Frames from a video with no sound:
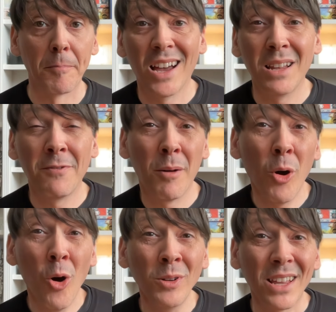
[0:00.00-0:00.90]
And if I'm
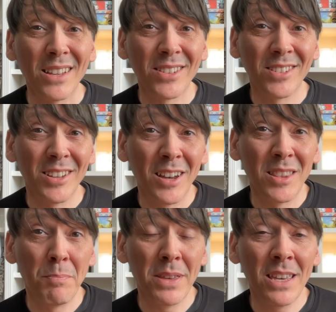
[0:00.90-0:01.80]
honest, at the
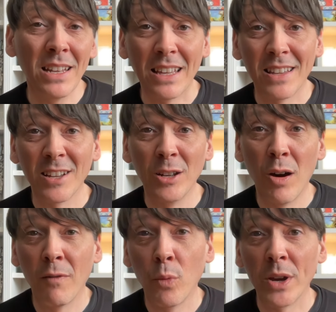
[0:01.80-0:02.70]
beginning, there's a lot
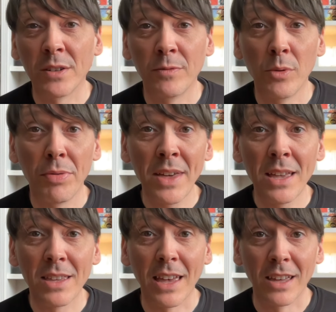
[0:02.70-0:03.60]
of wishful
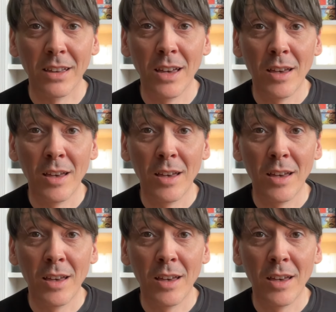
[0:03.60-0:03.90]
thinking.